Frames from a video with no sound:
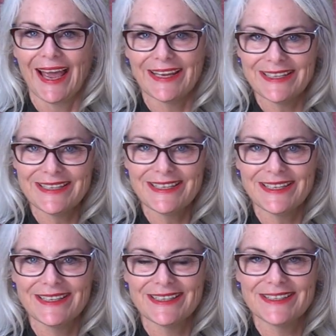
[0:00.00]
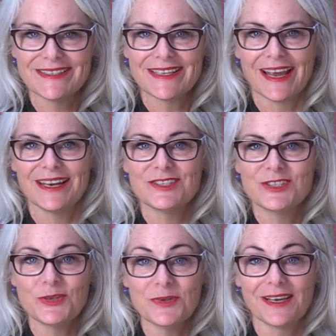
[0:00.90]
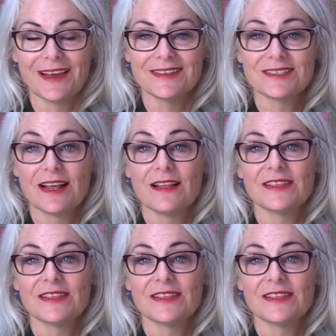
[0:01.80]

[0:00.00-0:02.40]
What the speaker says: and it is a suitcase